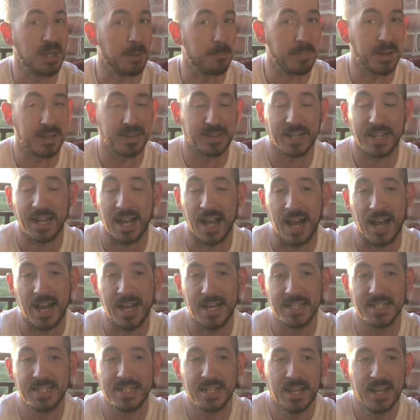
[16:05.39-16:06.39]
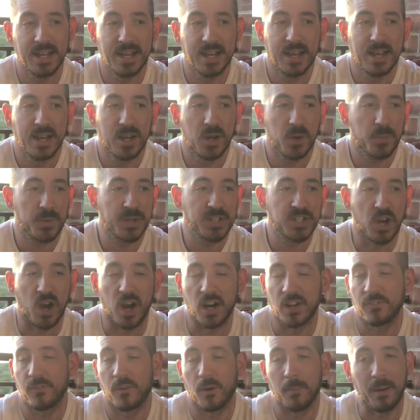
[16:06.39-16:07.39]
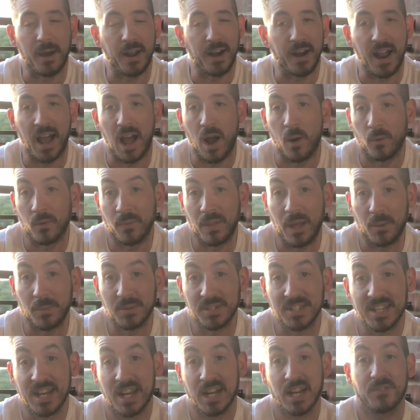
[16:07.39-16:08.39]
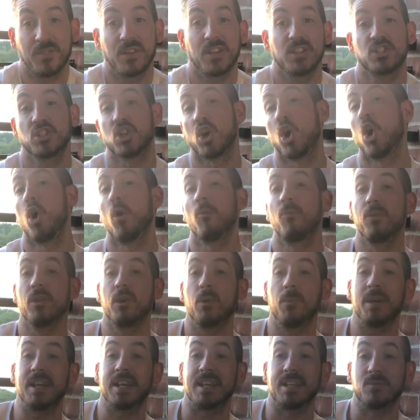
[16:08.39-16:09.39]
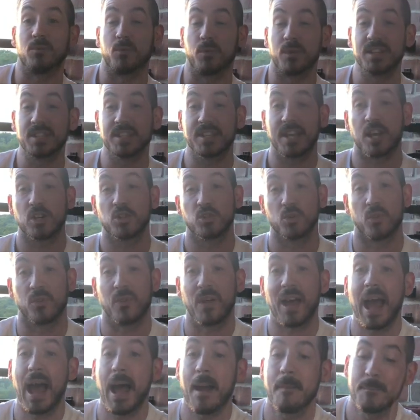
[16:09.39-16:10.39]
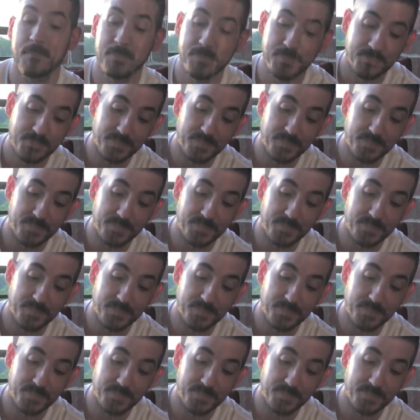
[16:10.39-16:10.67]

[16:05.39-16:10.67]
I met the guys. We talked for about an hour, and that was the end of it. So hopefully we can reschedule that.